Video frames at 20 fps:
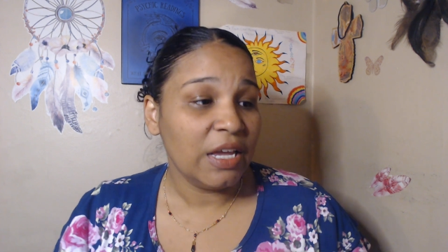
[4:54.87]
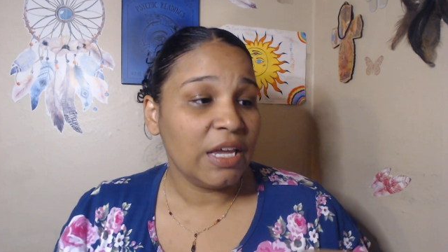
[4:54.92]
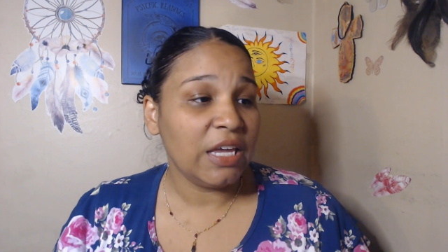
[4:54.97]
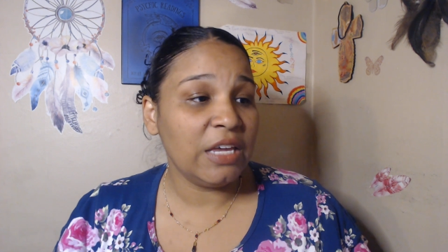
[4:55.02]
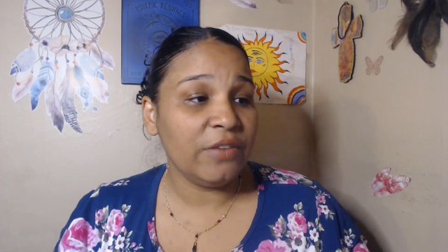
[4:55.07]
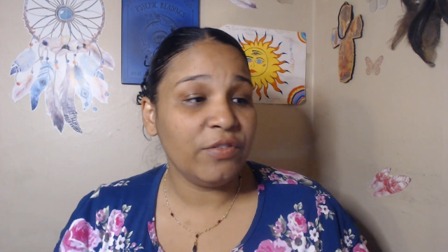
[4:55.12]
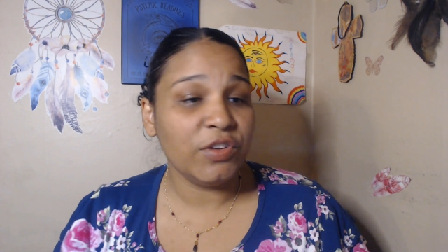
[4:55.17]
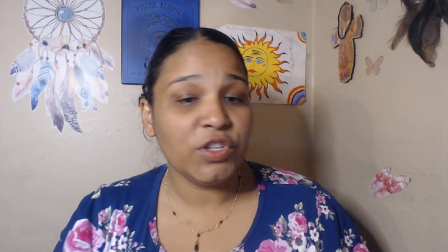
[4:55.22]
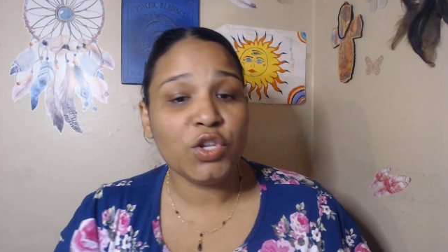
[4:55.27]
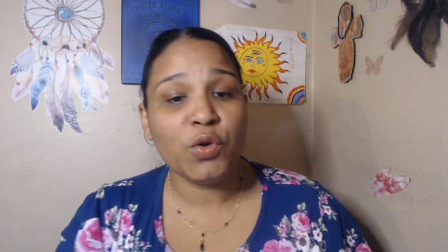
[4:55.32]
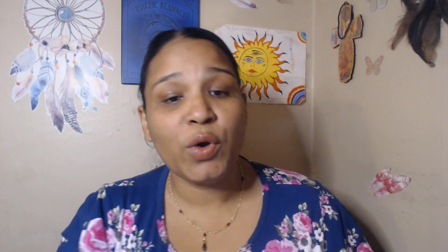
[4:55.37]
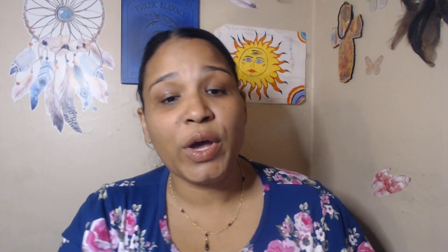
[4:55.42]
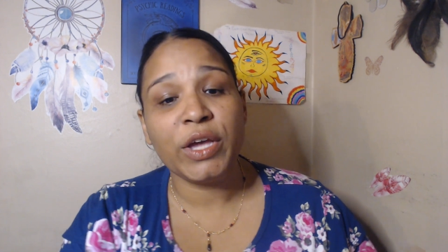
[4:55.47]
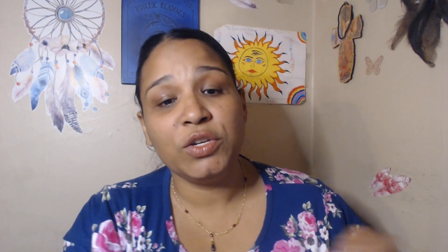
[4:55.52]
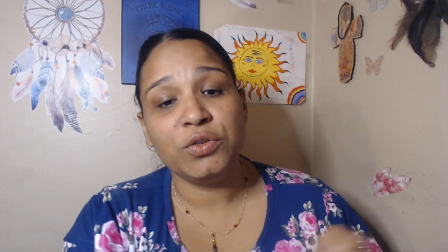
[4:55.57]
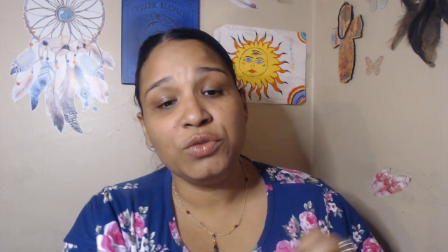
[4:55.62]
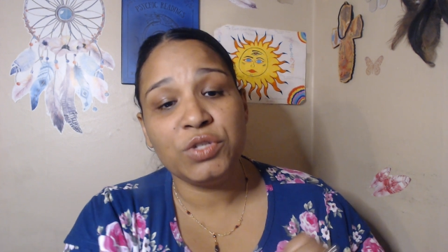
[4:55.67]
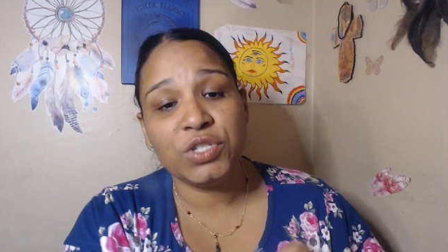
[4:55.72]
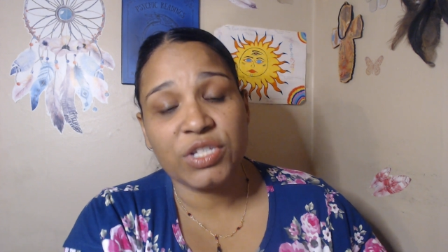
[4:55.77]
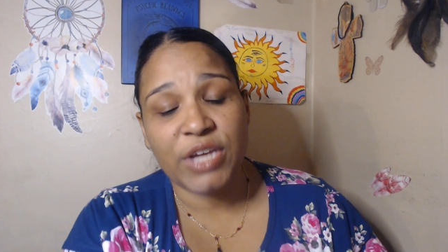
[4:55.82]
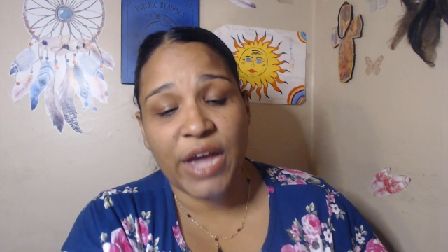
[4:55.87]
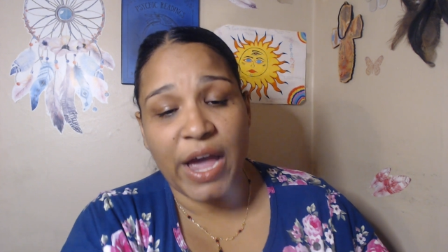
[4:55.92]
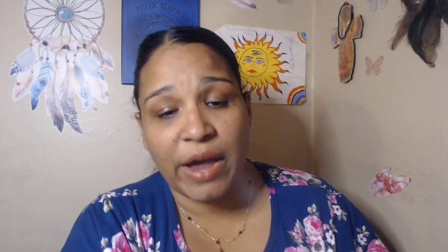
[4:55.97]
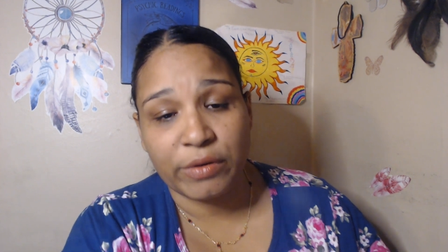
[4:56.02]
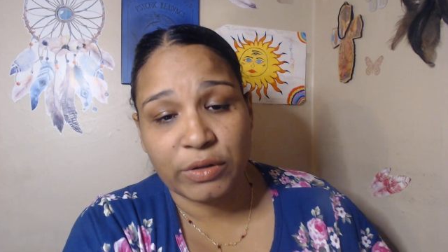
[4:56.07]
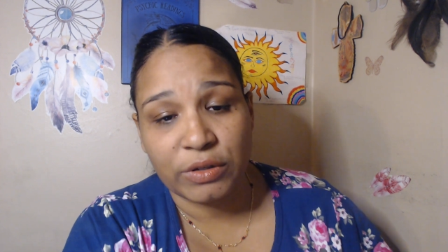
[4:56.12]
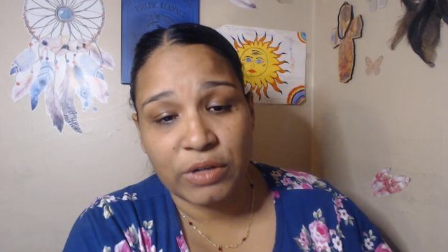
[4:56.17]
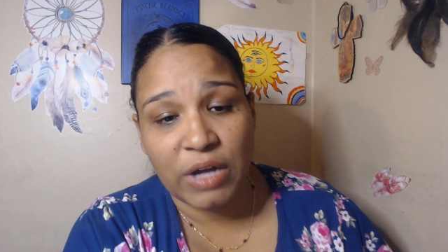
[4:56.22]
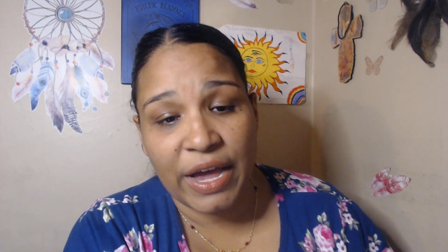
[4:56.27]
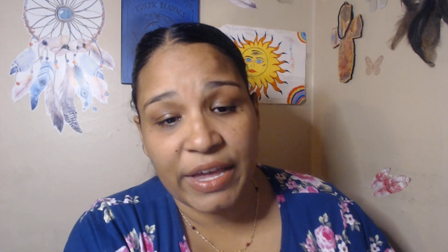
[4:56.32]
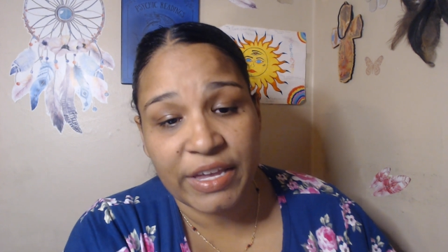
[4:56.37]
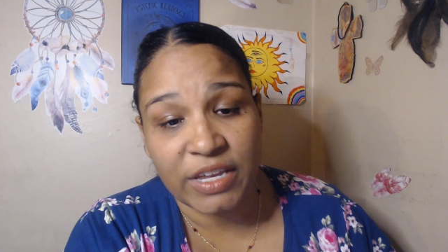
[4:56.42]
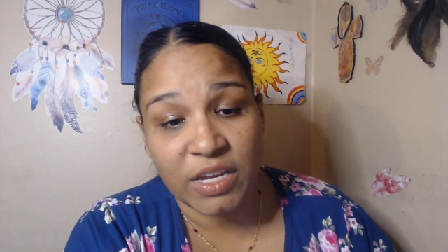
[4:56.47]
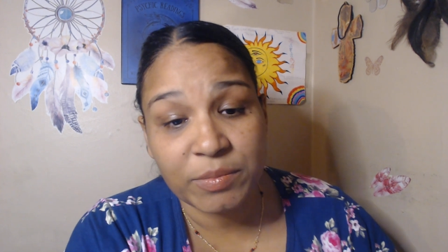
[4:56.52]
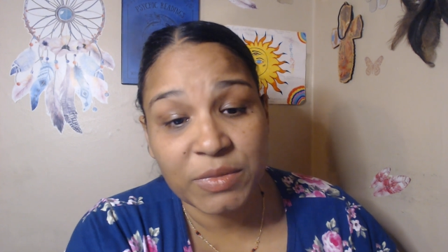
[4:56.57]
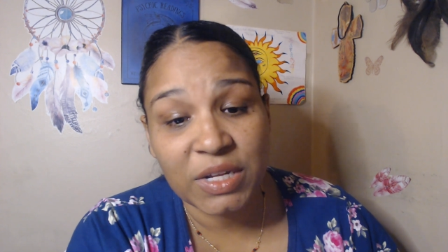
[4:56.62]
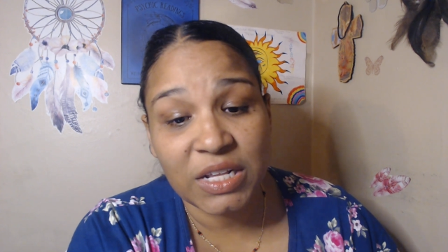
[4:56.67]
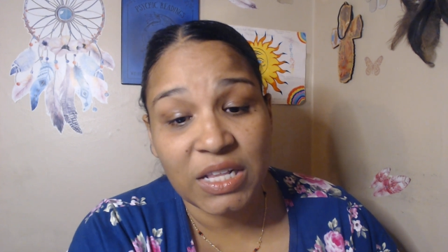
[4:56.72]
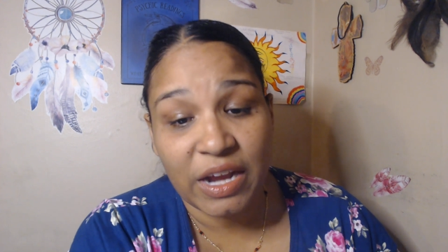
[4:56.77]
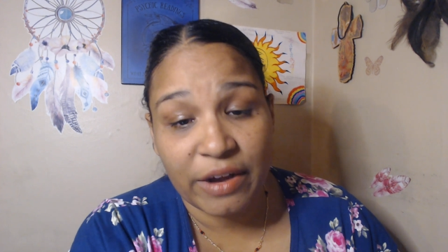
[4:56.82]
Even though I use tarot, I am
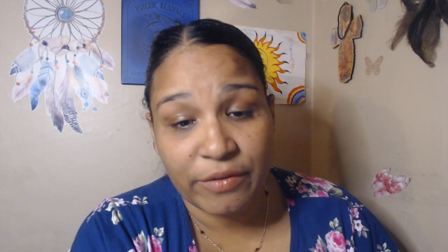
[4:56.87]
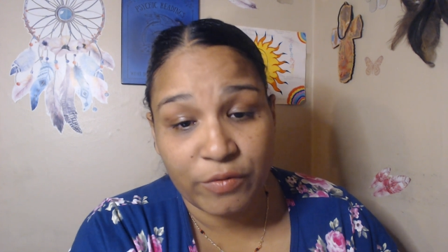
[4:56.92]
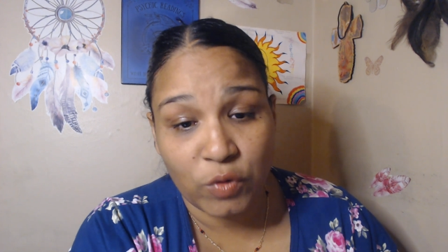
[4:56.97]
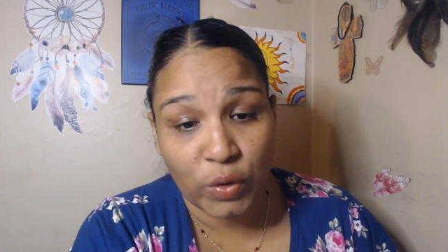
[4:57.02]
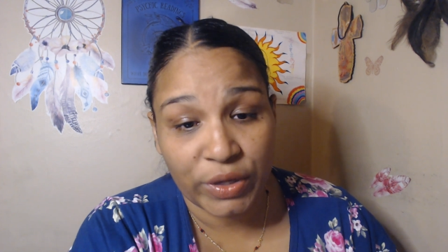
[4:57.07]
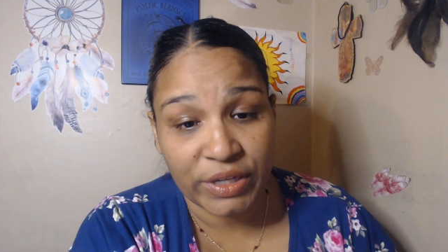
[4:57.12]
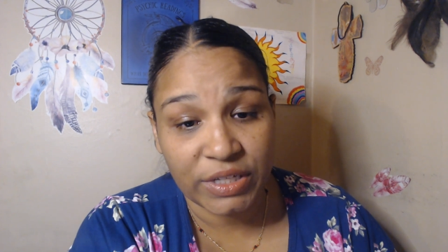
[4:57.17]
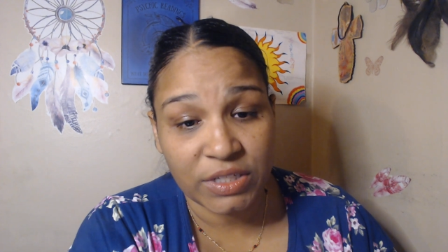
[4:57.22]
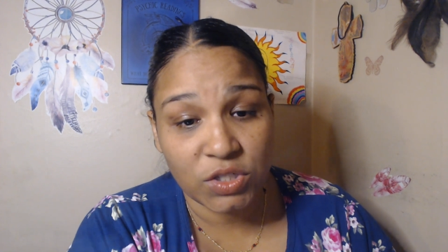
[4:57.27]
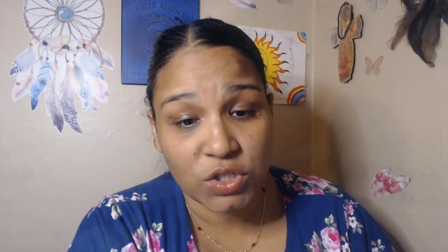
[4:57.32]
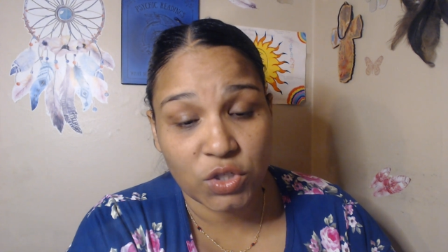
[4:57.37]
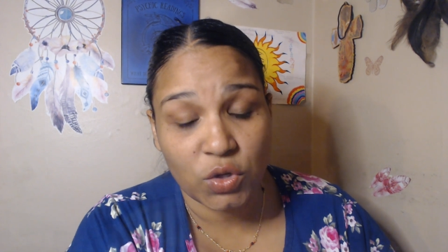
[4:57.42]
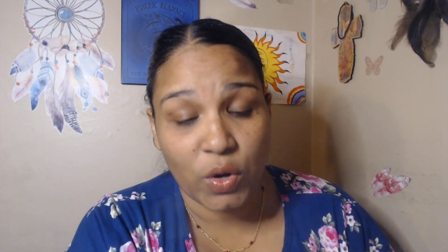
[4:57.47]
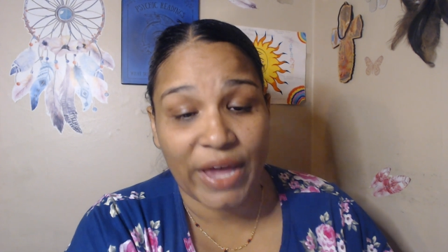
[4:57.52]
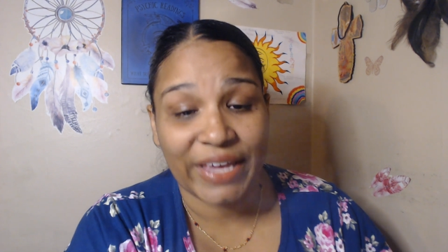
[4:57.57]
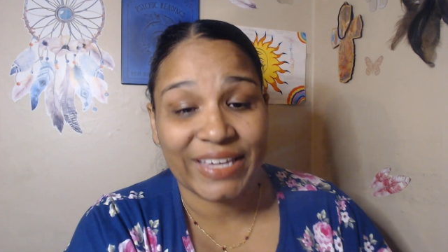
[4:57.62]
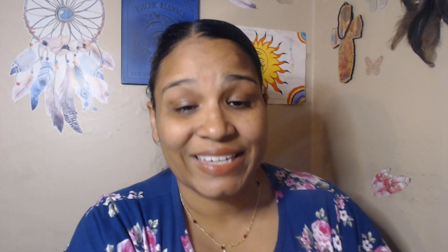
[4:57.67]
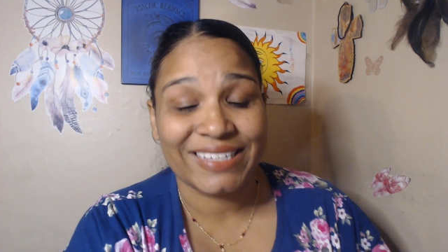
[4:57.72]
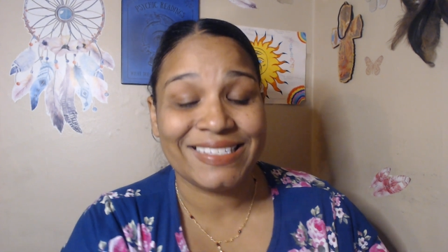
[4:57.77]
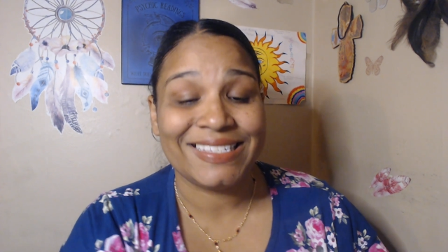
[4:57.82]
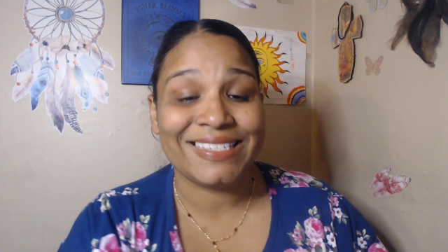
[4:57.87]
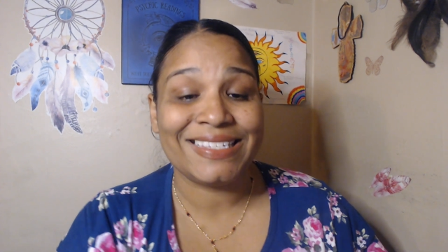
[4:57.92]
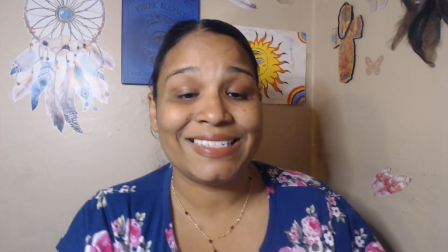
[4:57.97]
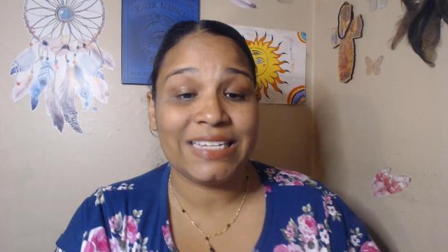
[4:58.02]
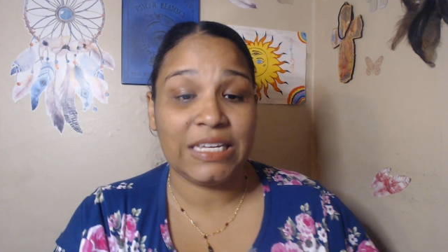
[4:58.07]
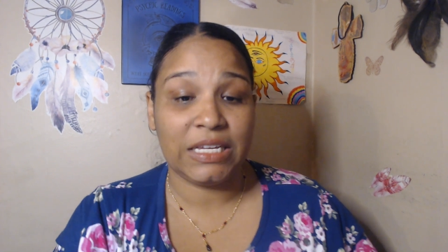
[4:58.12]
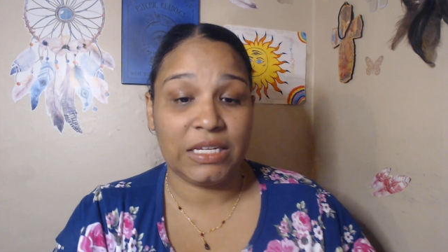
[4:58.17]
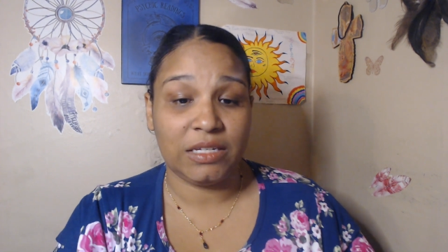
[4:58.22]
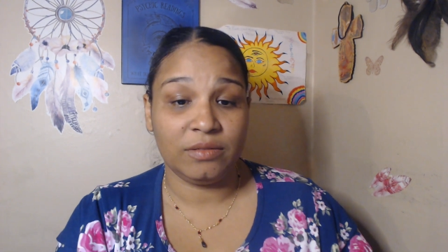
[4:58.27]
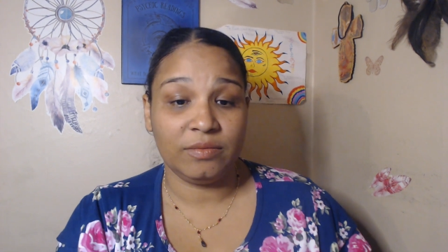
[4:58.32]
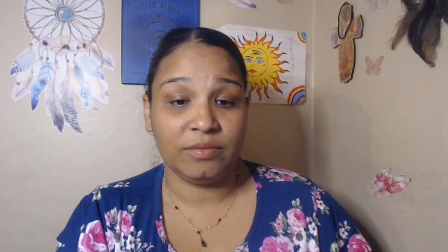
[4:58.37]
clairvoyant, so I can see.